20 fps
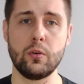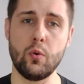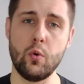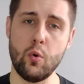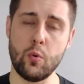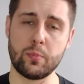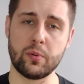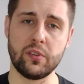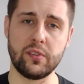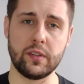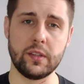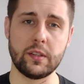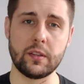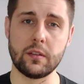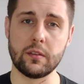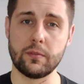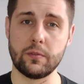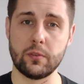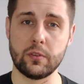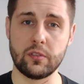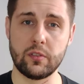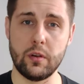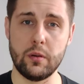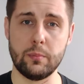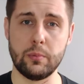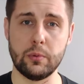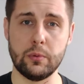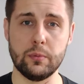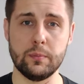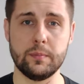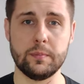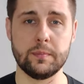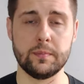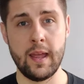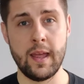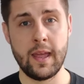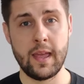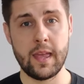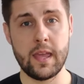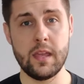court proceedings, for example.
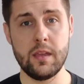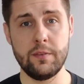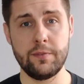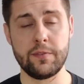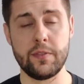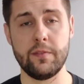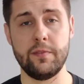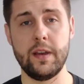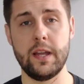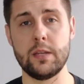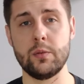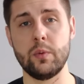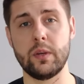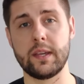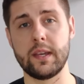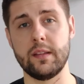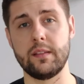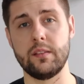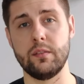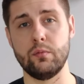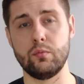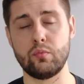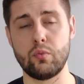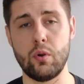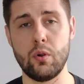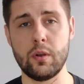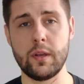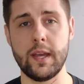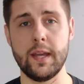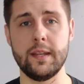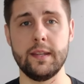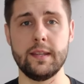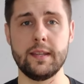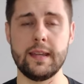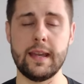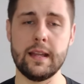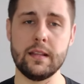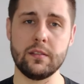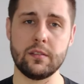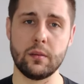If the valuer gets it wrong and
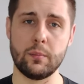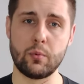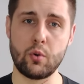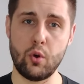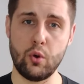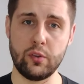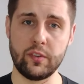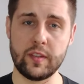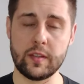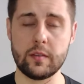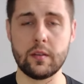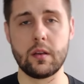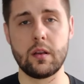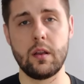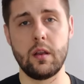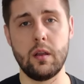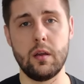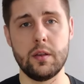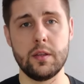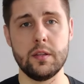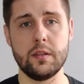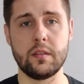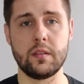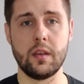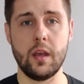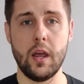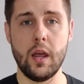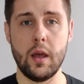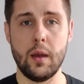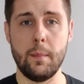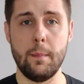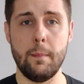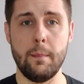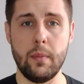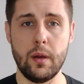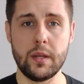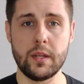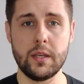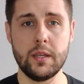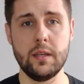it ends up costing the client
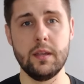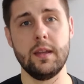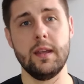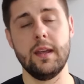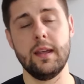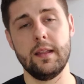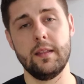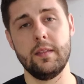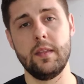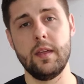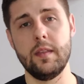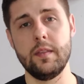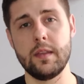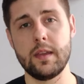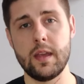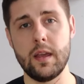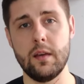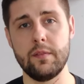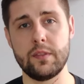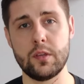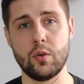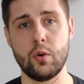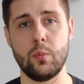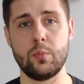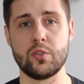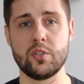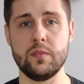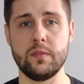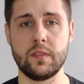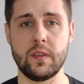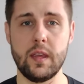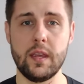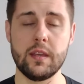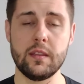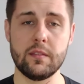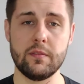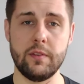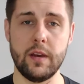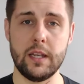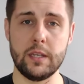money, then they have the option of
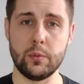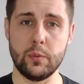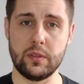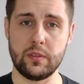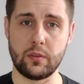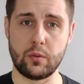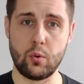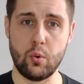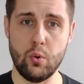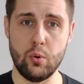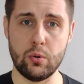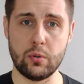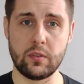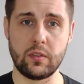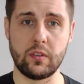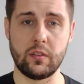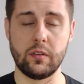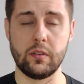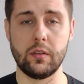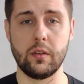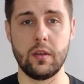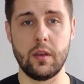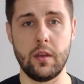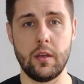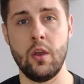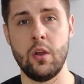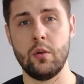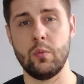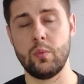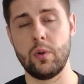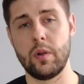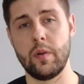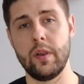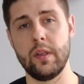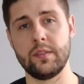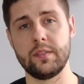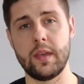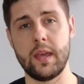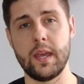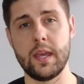taking the valuer to court.
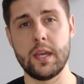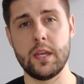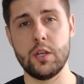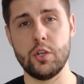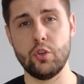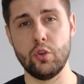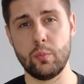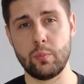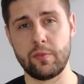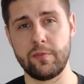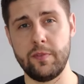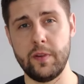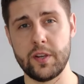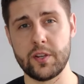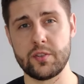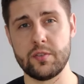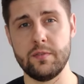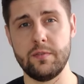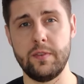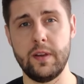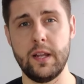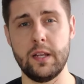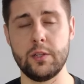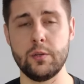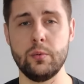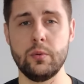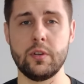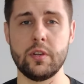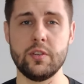Whereas a non-professional valuer